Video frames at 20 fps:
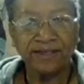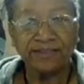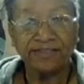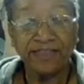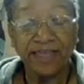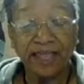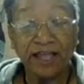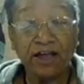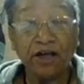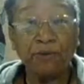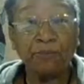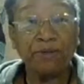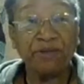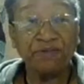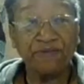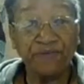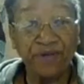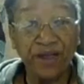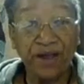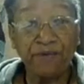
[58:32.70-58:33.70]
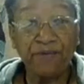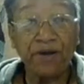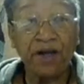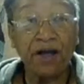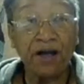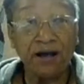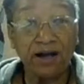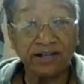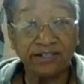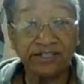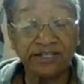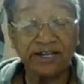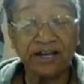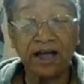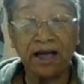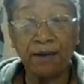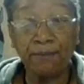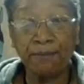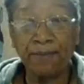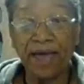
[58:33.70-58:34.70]
They're going to be very hard to
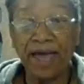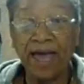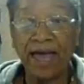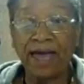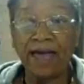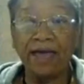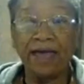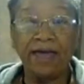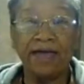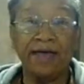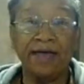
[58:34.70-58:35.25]
come by.